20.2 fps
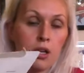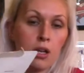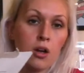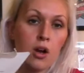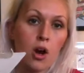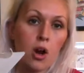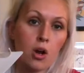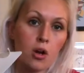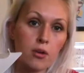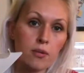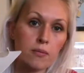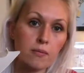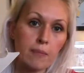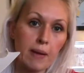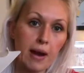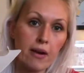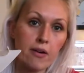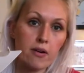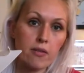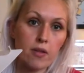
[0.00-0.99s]
Holland &
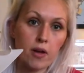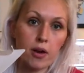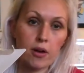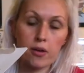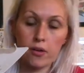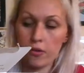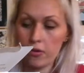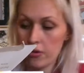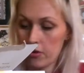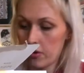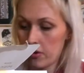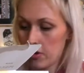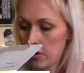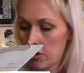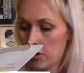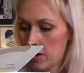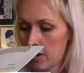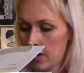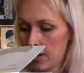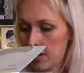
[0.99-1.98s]
Barrett though.
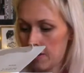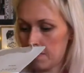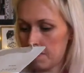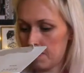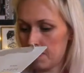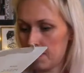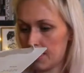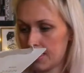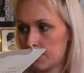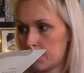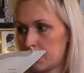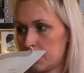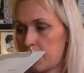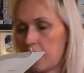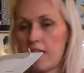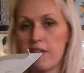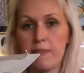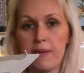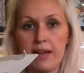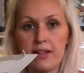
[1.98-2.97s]
This was
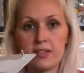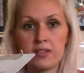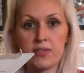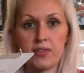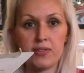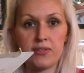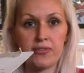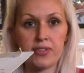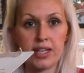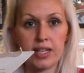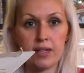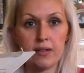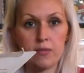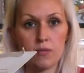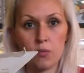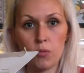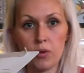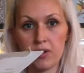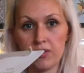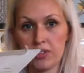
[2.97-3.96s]
£5.50,
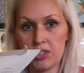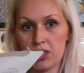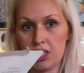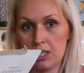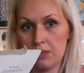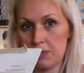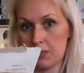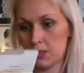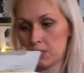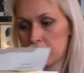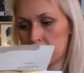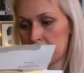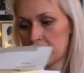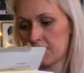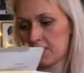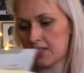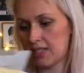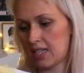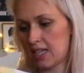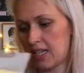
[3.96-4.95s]
one of the cheapest ones I've
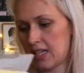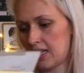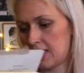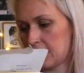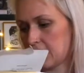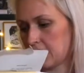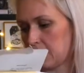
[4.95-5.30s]
seen.